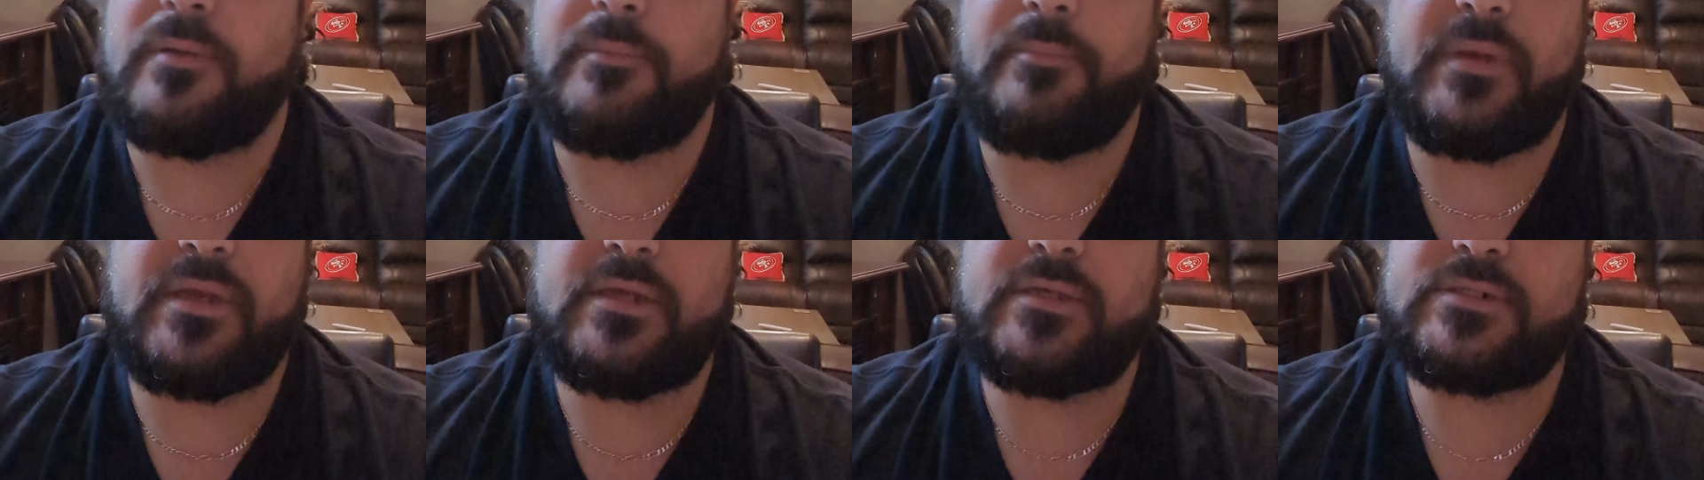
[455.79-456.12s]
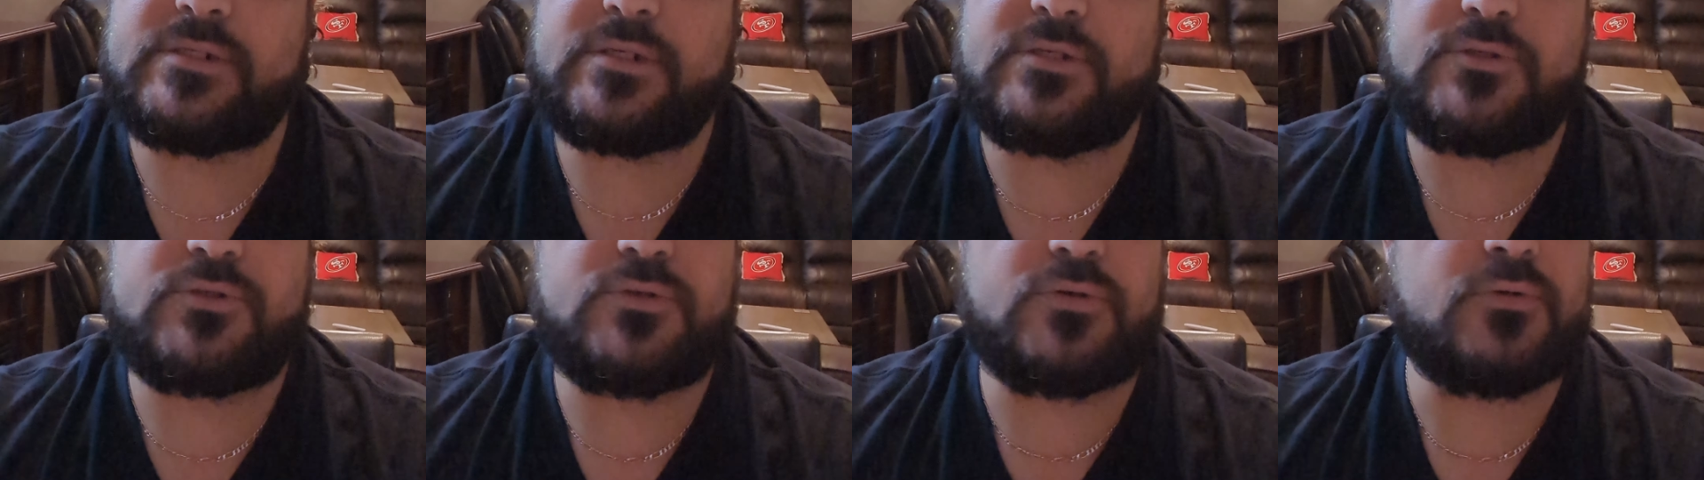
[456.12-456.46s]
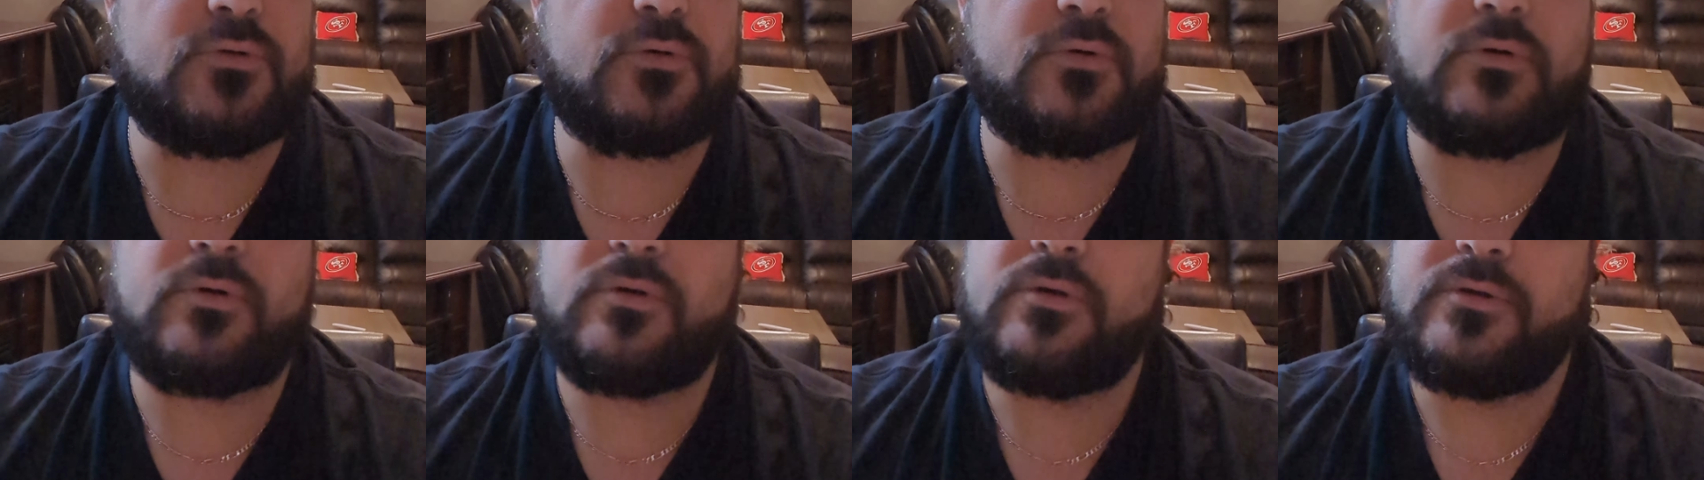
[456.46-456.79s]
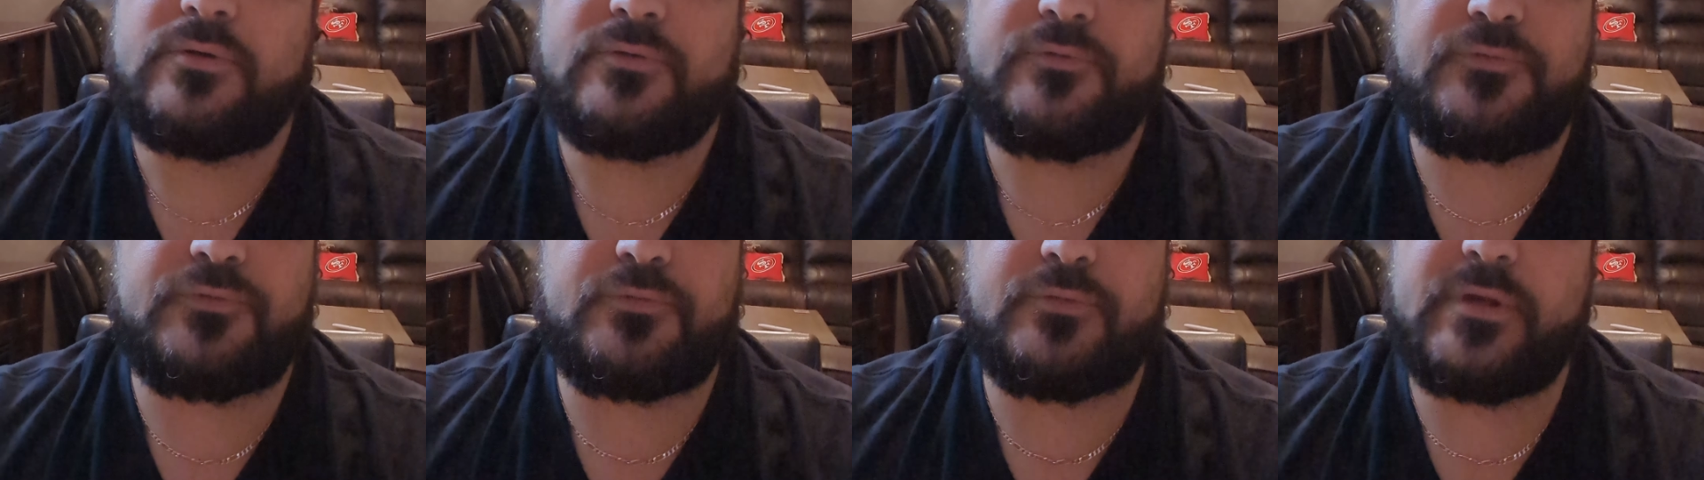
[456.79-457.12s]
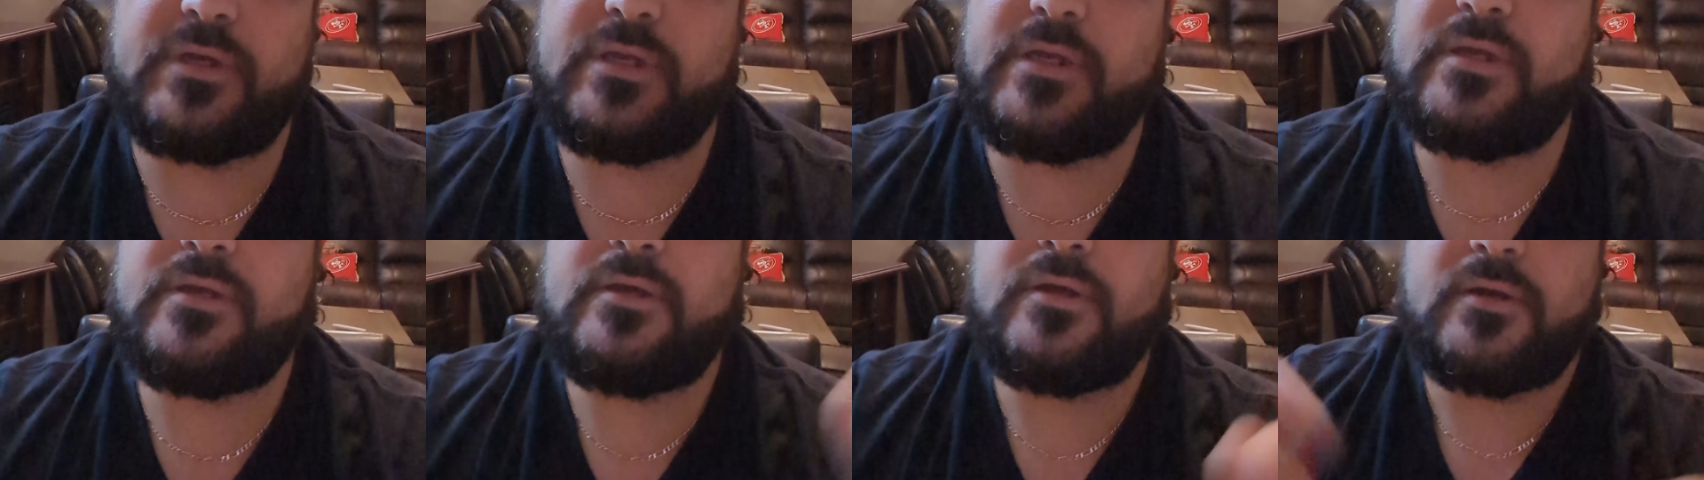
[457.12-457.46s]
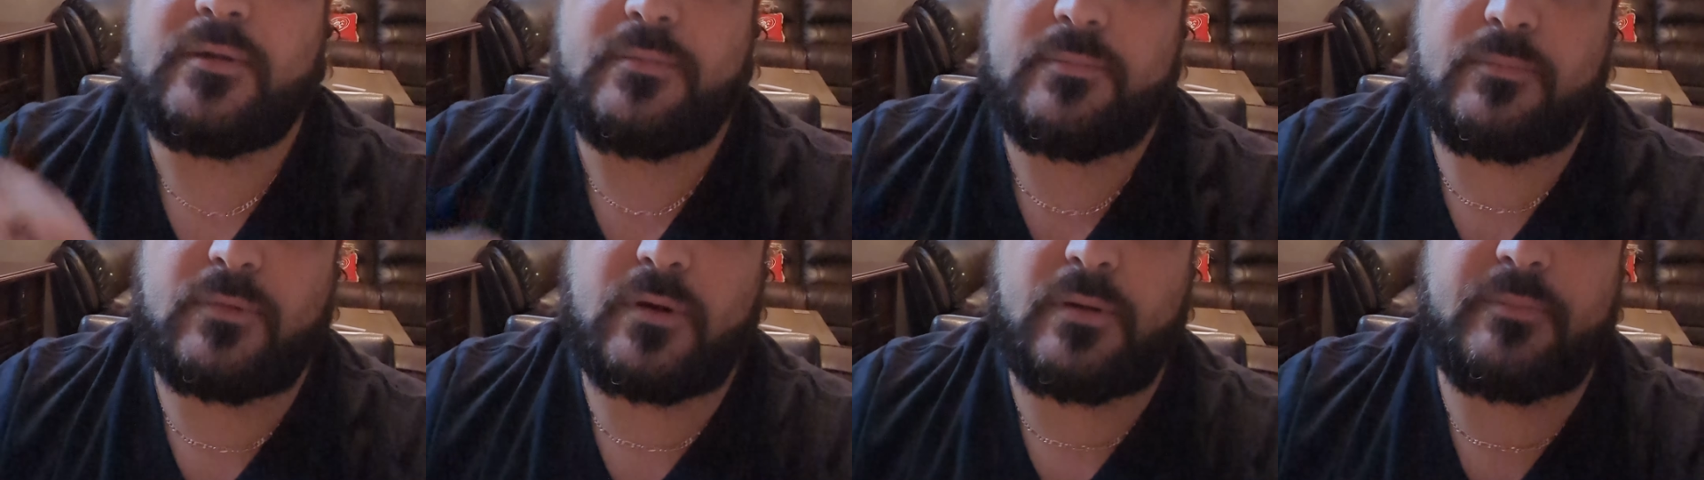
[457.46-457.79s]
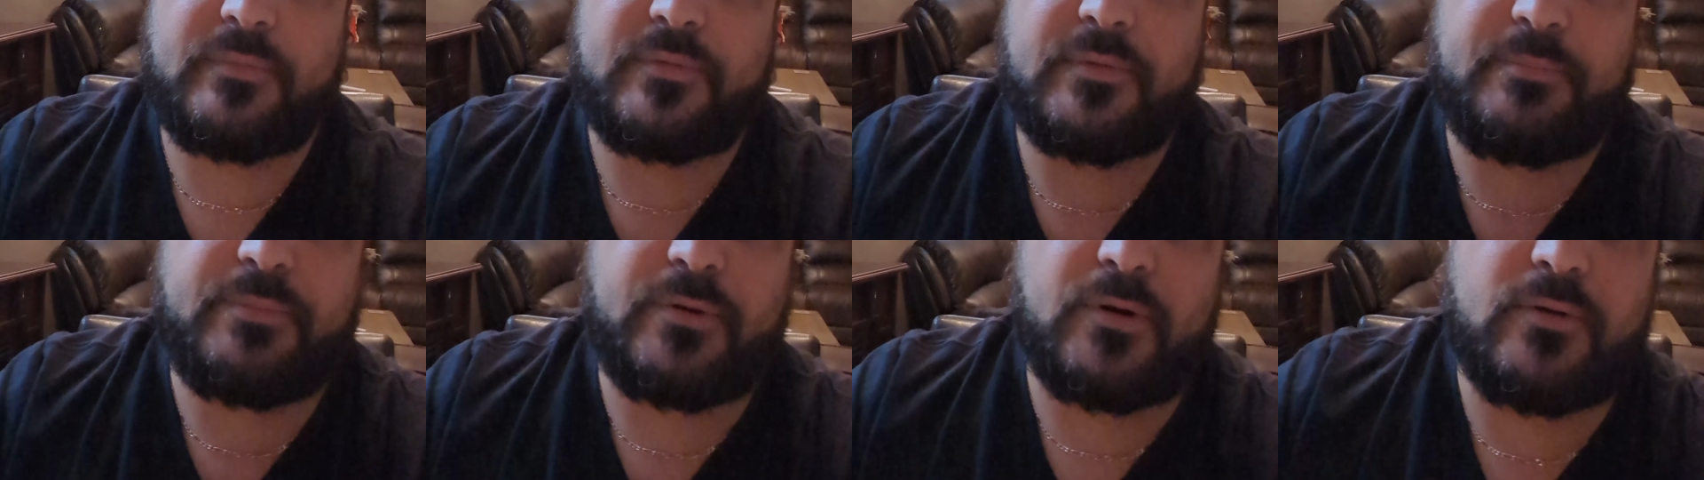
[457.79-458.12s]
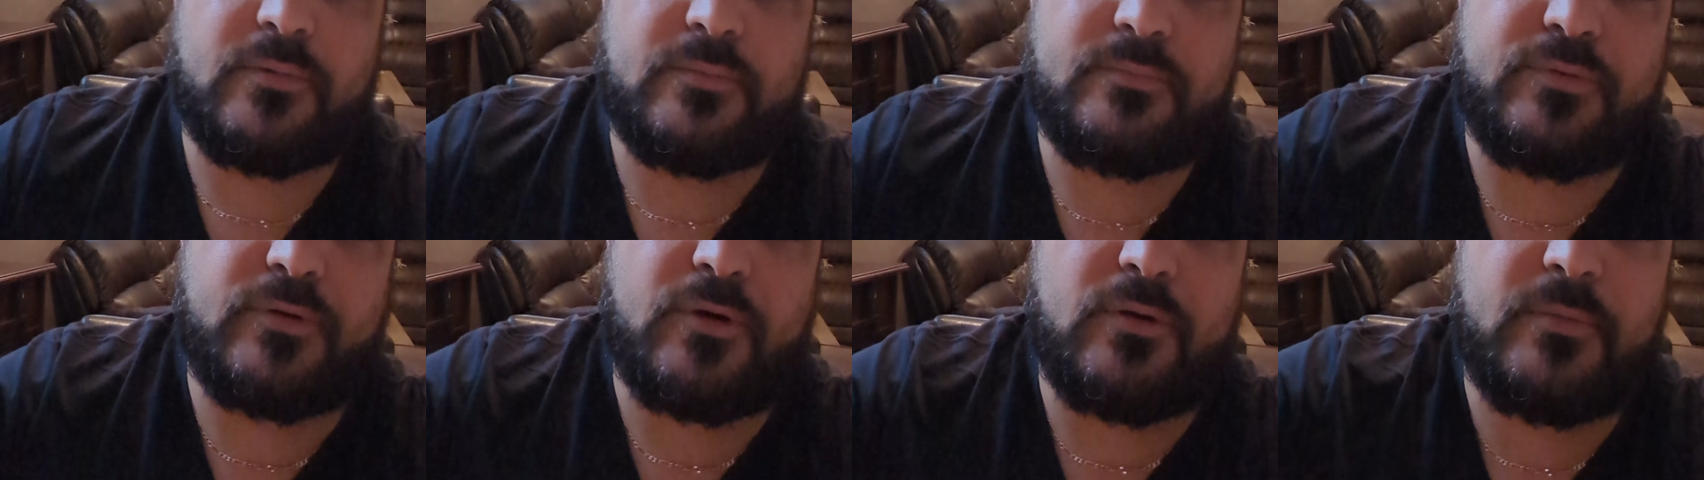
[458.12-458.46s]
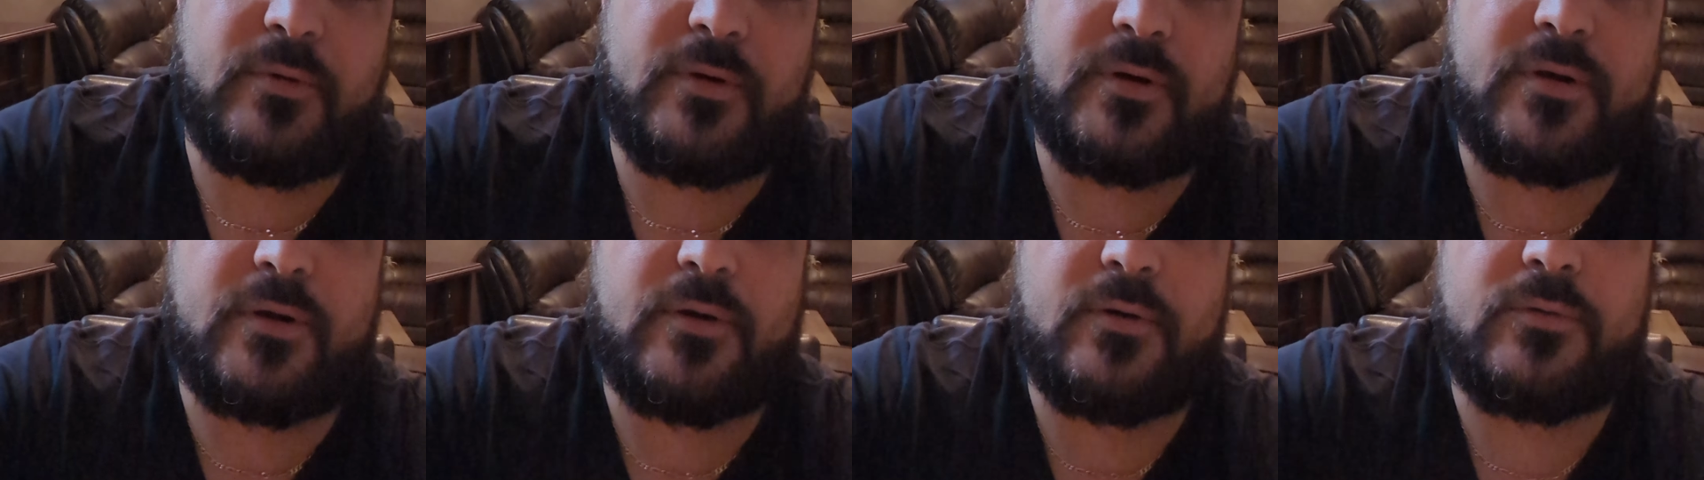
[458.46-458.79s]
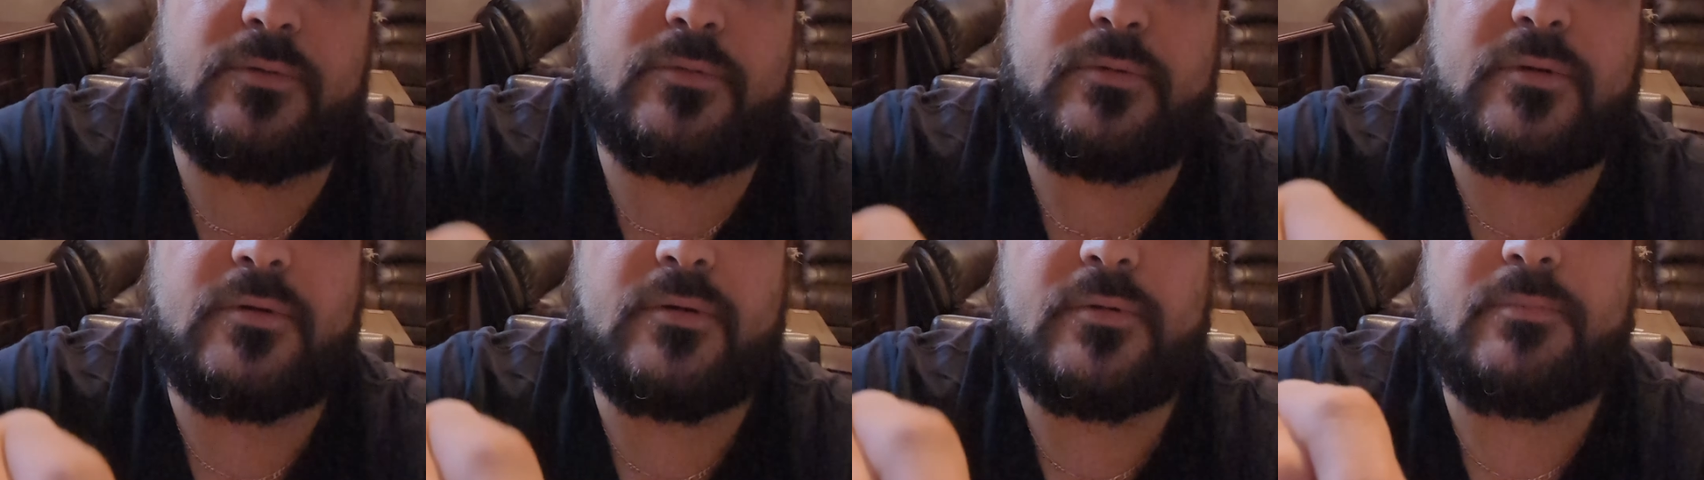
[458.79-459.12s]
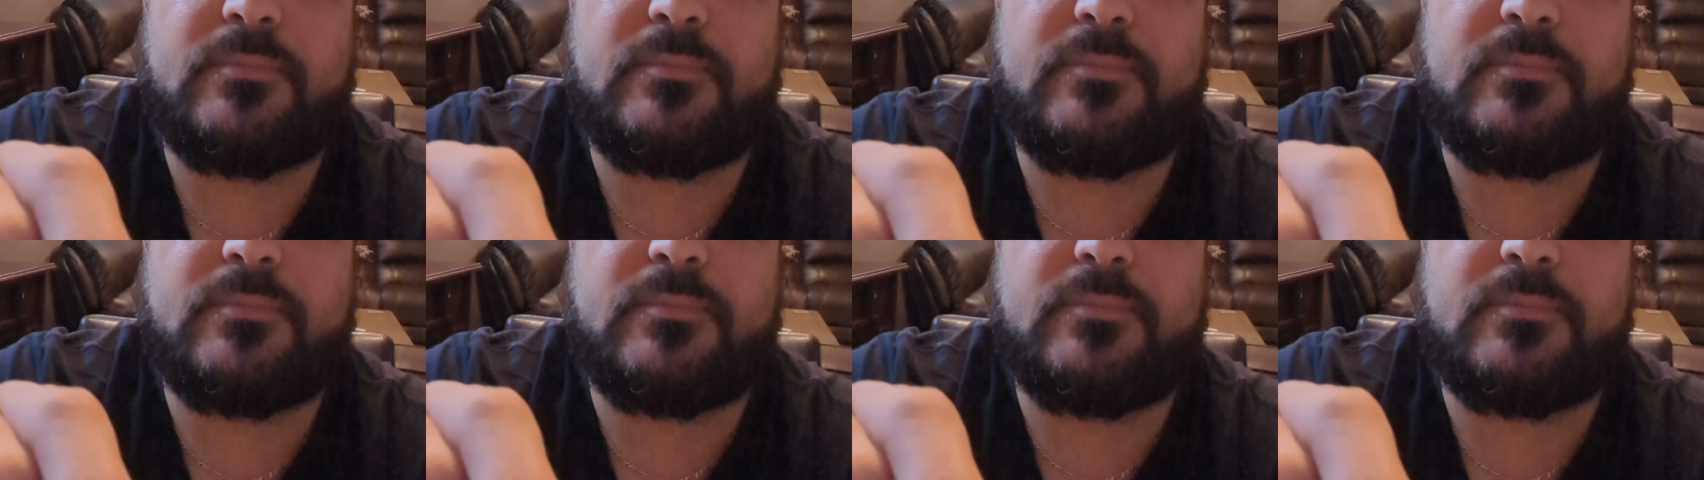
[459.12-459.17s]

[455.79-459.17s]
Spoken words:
Amazing tool. Free. Remember the promo code.